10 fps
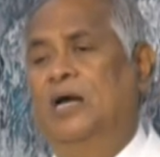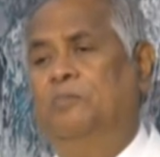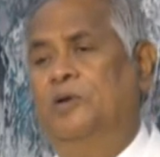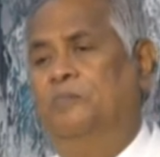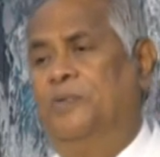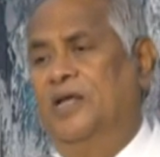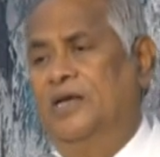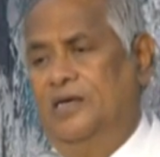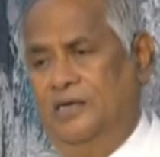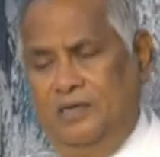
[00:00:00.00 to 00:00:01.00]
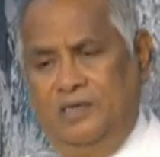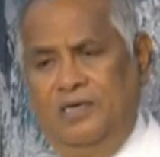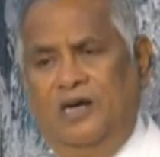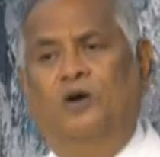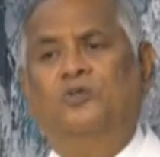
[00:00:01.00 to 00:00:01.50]
bible prayer
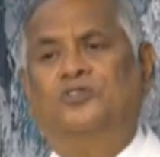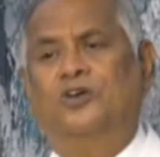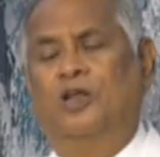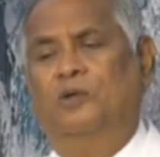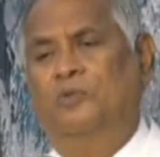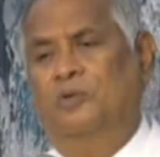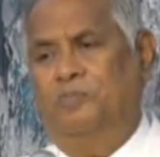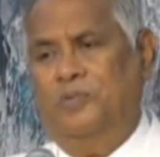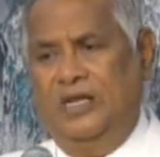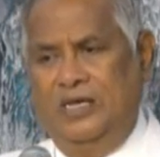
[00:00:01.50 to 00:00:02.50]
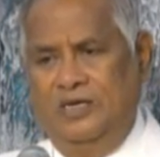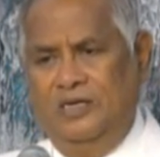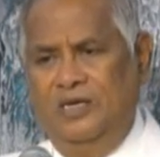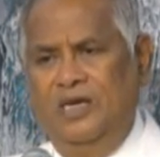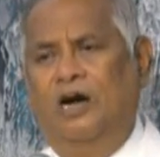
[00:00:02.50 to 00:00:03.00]
how solomon prayed